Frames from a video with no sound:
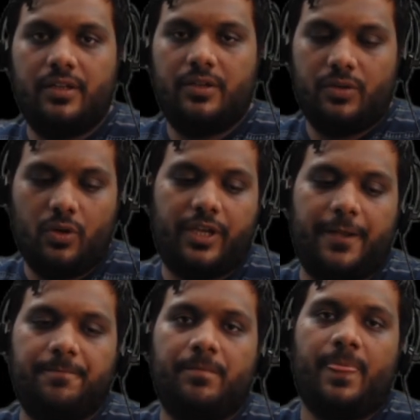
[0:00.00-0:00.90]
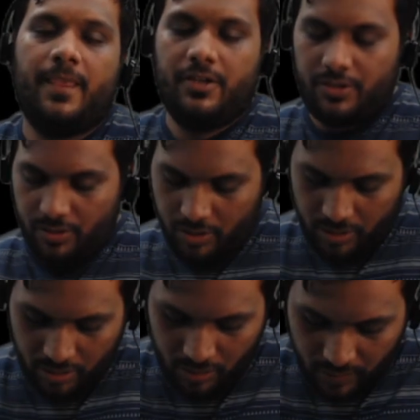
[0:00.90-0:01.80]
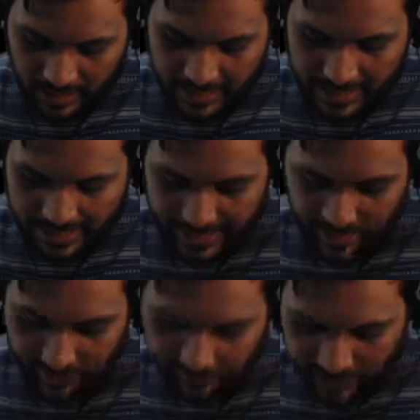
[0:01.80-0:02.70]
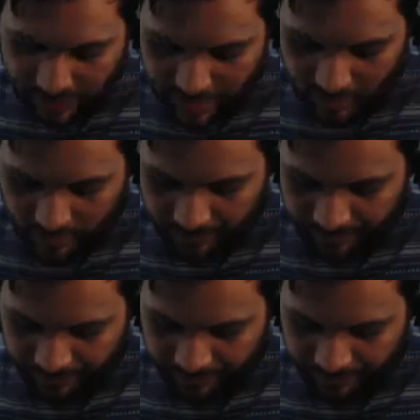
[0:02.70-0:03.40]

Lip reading: Okay. So NOCLAR as of now,